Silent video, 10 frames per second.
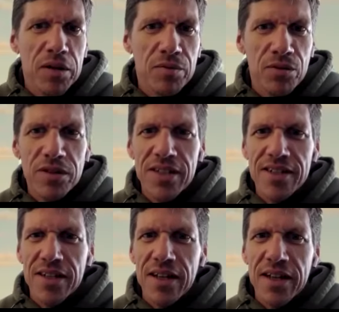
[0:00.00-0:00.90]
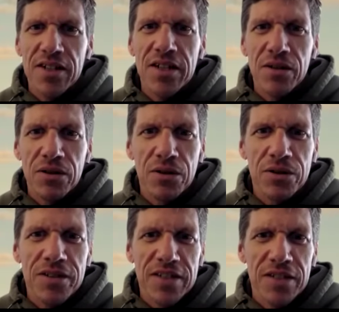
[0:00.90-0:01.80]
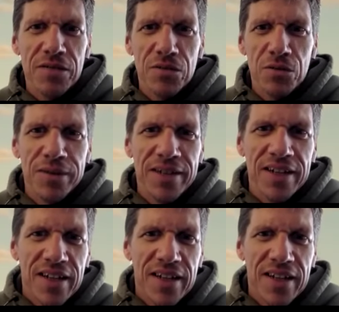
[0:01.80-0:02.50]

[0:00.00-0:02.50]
process that actually occurs in the rumen.